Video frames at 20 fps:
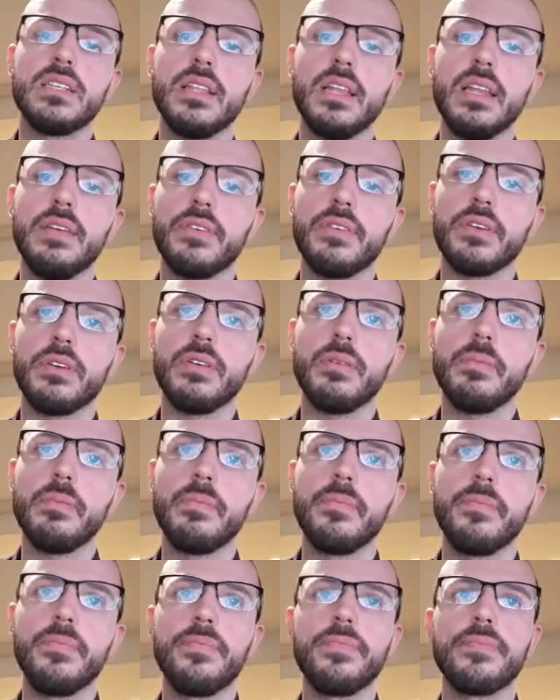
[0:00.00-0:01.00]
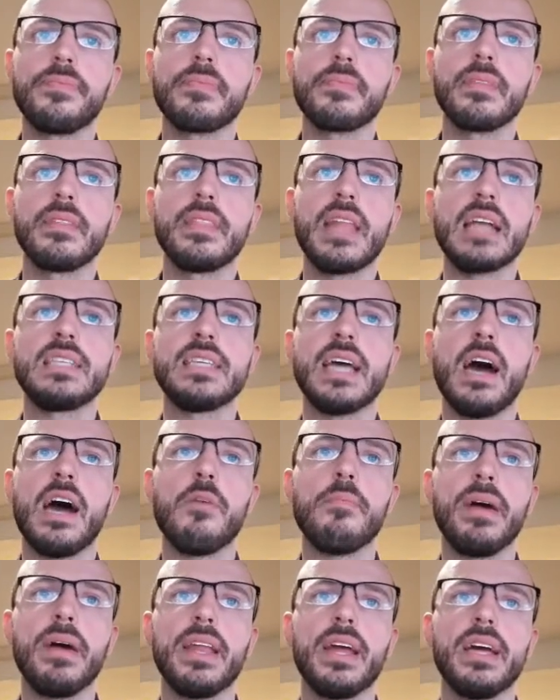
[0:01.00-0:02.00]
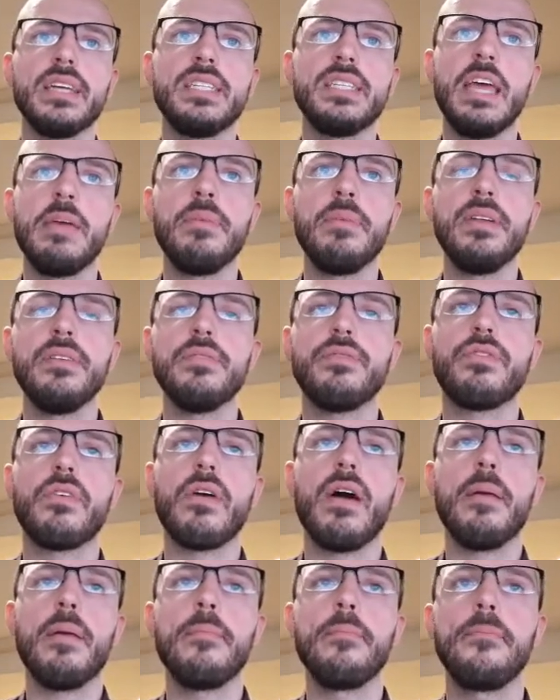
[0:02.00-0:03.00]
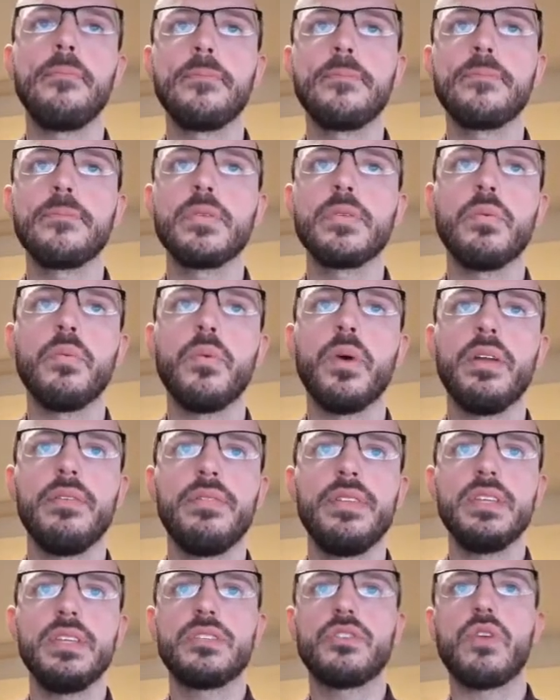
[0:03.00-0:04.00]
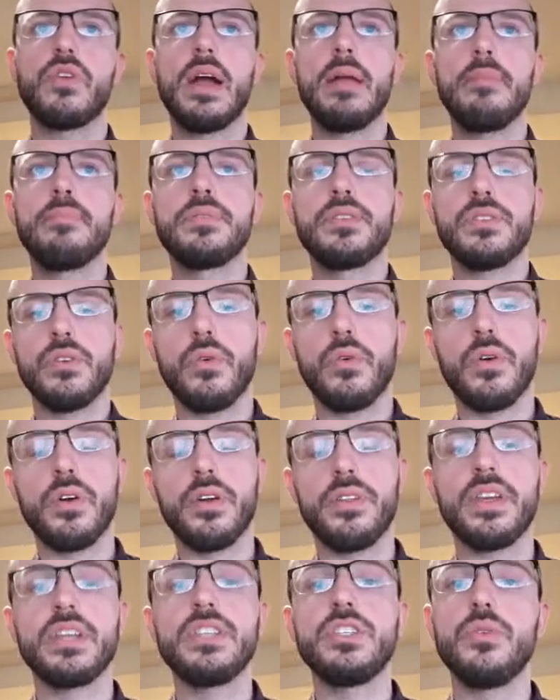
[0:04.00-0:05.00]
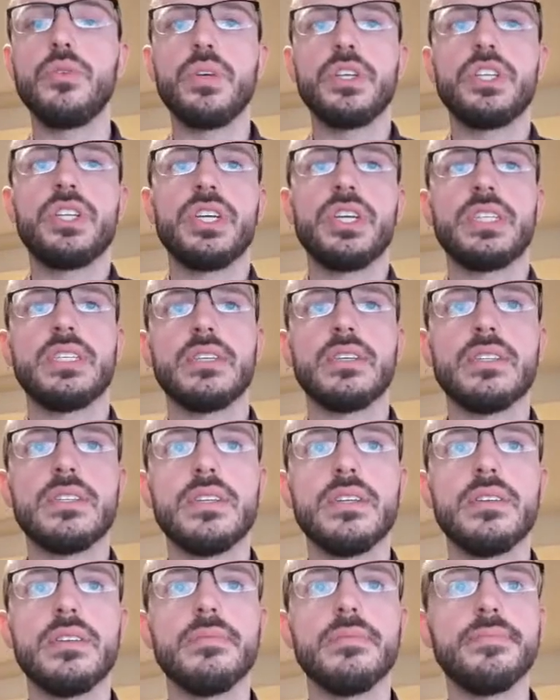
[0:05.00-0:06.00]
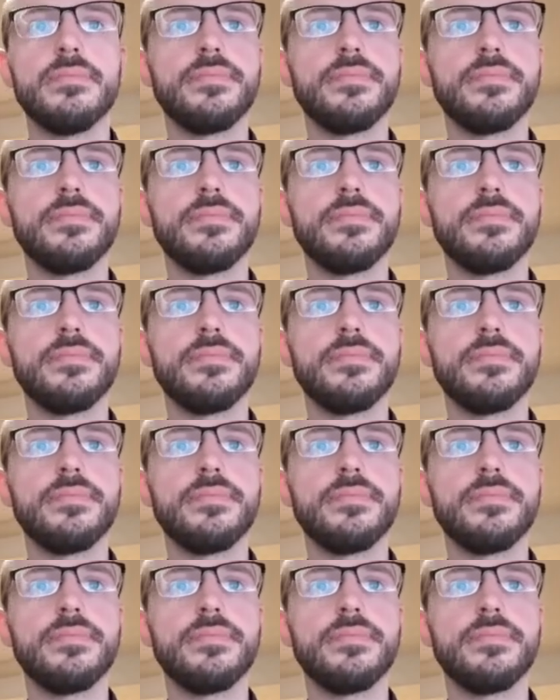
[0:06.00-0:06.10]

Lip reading: in the living room? That's a how might I statement from one of these gripes or things you wished existed.